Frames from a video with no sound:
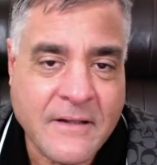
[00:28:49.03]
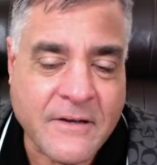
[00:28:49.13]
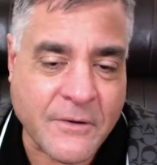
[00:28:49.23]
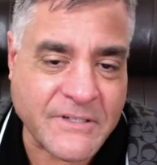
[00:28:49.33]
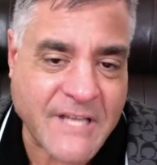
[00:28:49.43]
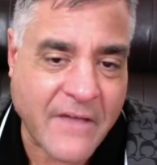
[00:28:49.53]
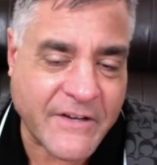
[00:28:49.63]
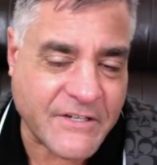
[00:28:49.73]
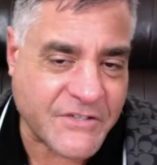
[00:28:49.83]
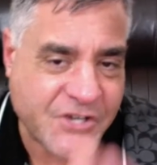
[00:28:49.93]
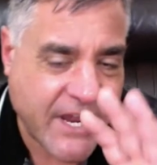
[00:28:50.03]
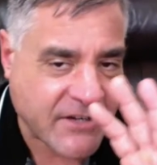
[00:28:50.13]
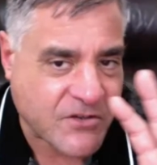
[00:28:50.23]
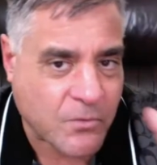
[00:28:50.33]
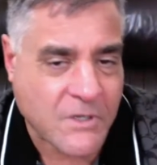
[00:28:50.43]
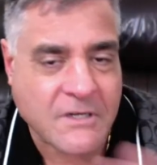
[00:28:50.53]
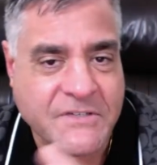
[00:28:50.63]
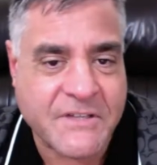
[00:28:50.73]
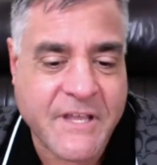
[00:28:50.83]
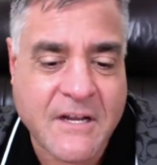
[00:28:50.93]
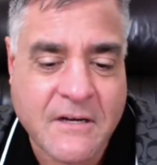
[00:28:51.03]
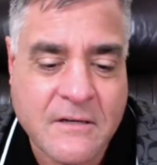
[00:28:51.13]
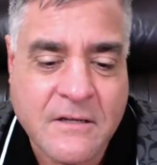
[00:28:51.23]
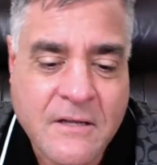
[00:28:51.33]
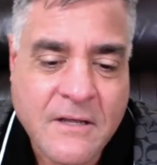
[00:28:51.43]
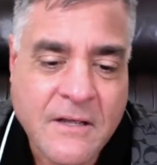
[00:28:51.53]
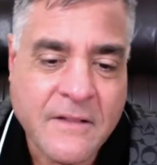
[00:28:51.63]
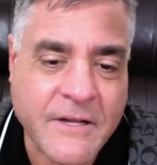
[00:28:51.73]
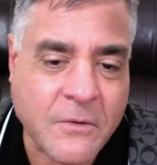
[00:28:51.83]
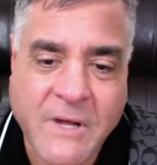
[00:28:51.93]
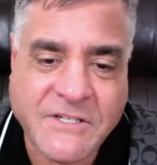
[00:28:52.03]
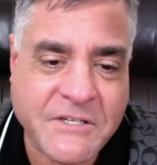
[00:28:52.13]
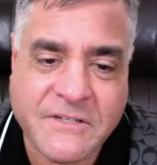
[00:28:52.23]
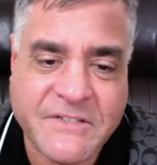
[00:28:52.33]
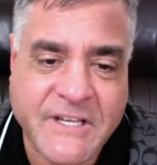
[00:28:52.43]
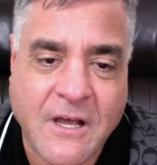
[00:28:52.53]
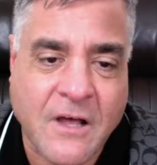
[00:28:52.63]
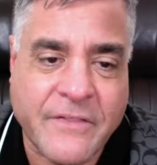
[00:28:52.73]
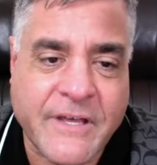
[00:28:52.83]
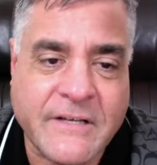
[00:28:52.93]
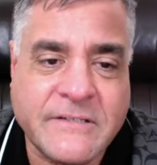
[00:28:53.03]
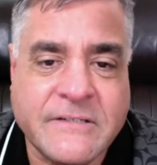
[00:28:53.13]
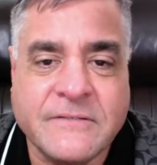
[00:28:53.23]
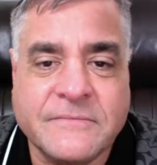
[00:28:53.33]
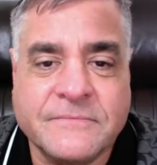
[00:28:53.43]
Notice how they just changed the words in there? They don't want you to see all this.